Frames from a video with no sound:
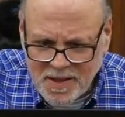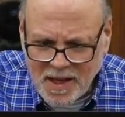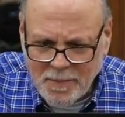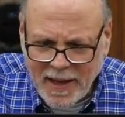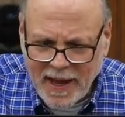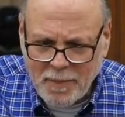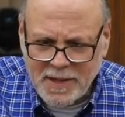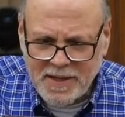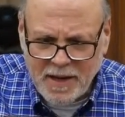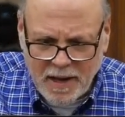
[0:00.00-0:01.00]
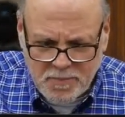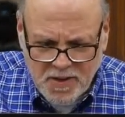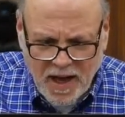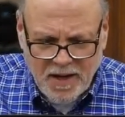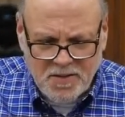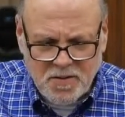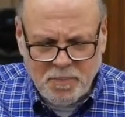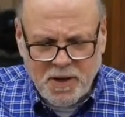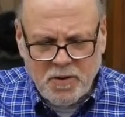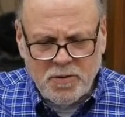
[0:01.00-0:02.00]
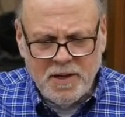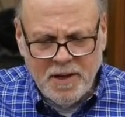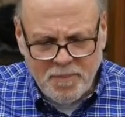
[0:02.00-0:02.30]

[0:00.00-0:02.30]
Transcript: think about how many times God has appeared